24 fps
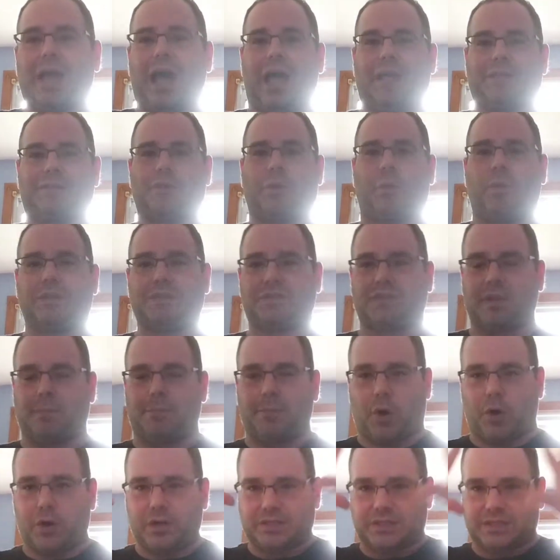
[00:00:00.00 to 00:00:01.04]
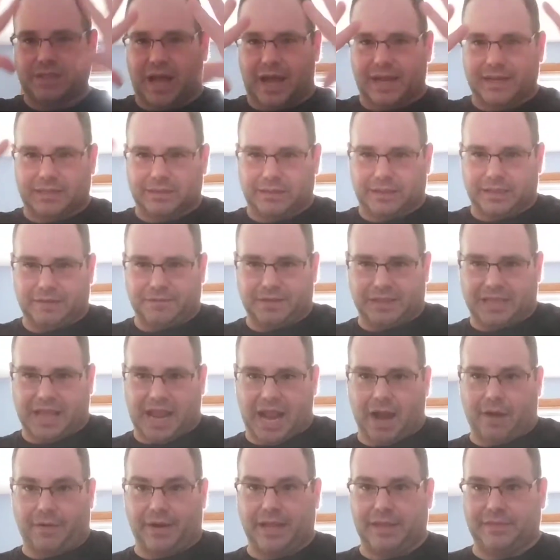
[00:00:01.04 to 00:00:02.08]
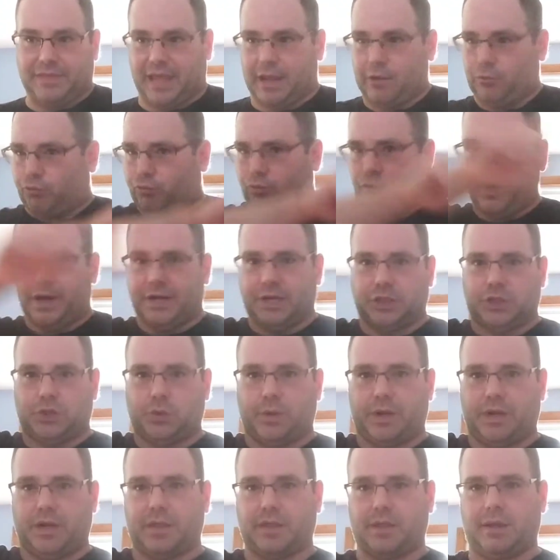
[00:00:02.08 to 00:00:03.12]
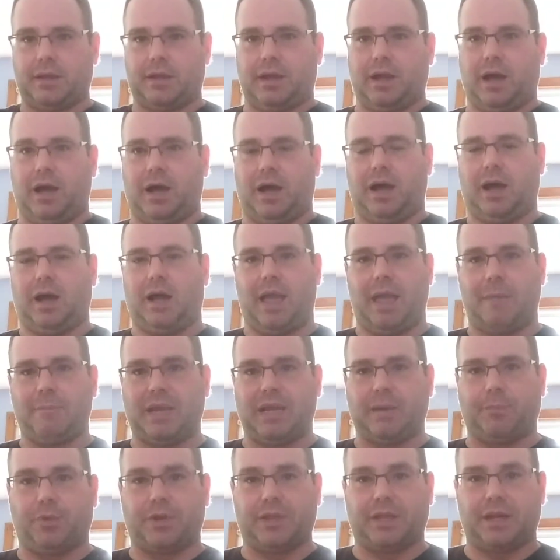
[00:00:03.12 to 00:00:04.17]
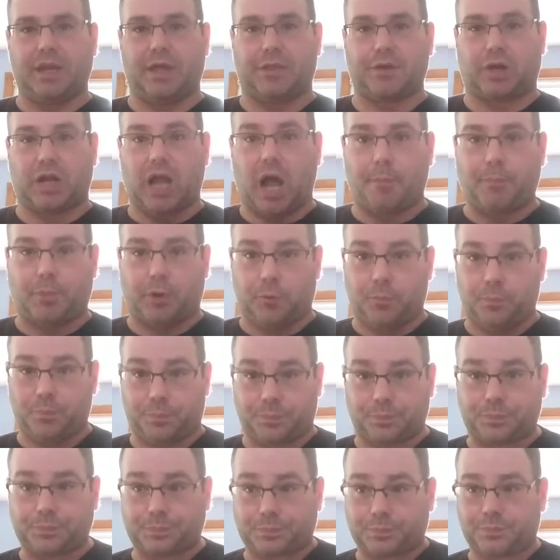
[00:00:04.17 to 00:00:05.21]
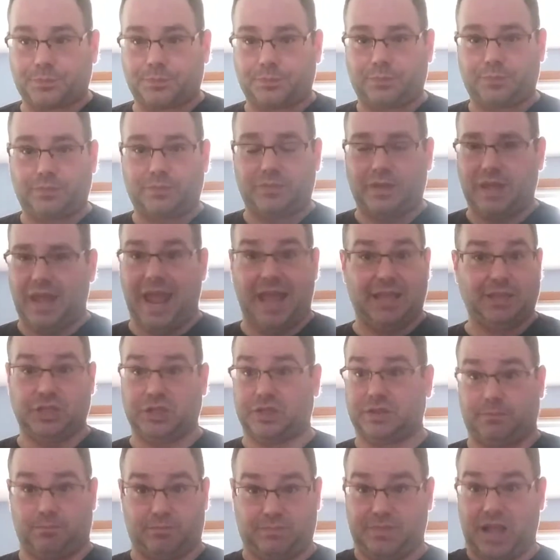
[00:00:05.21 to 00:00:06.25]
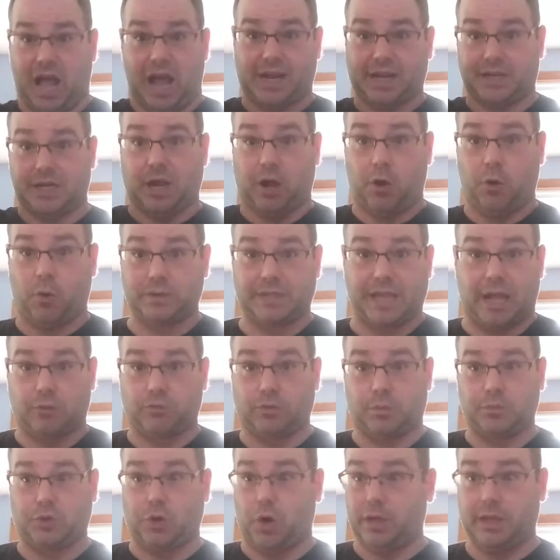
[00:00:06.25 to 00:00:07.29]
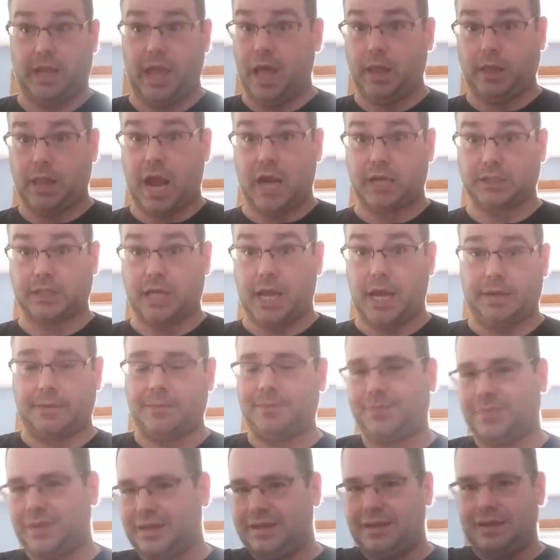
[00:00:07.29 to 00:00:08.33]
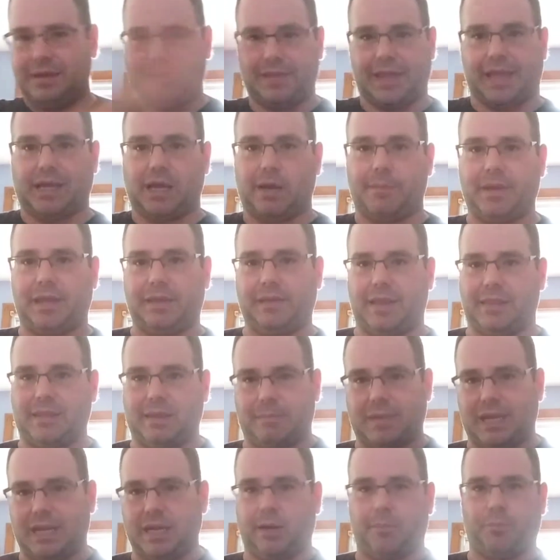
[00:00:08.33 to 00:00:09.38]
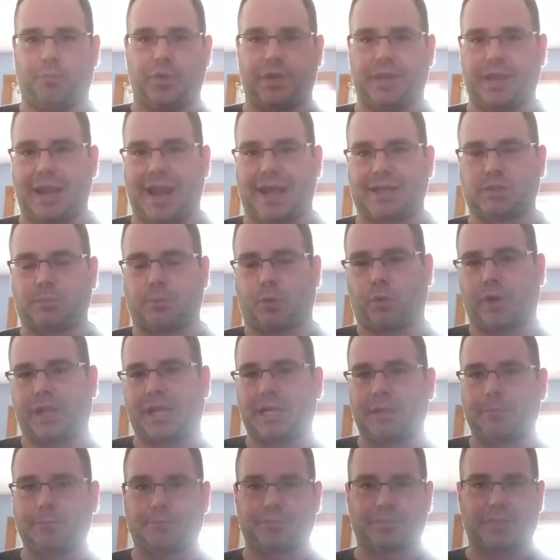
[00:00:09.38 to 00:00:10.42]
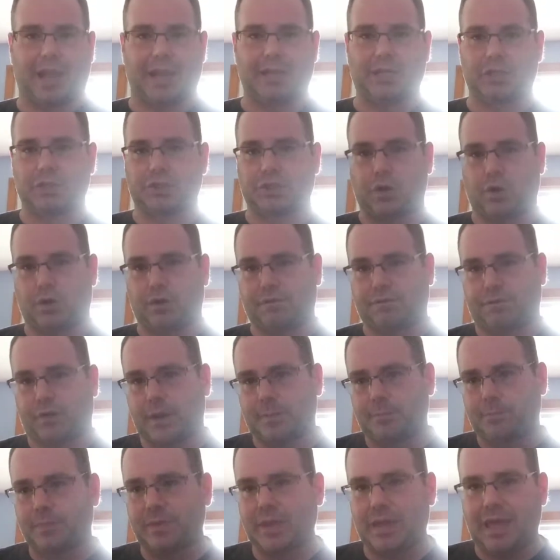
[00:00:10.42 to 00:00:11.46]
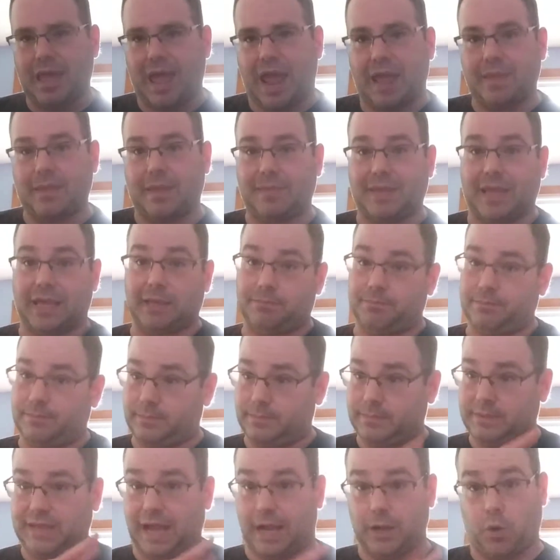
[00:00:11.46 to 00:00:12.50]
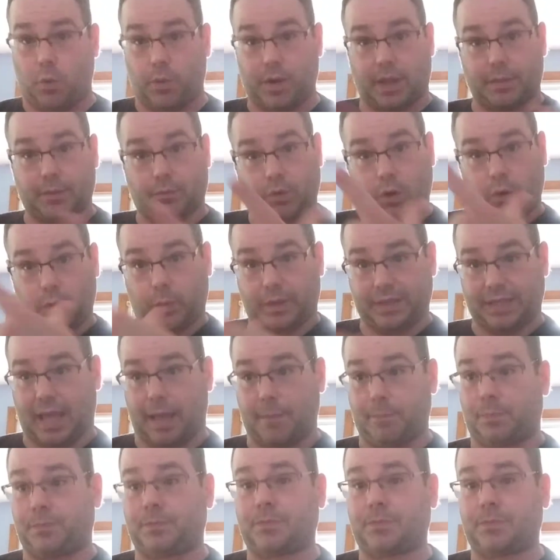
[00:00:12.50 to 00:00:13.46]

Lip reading: So once the birds started leaving the area, they run into another and meet up with another couple, and just knock on the hotel room door. Yeah, let us in. They come in and they meet up with an ex-Marine and his girlfriend, and then they start going on the road with them.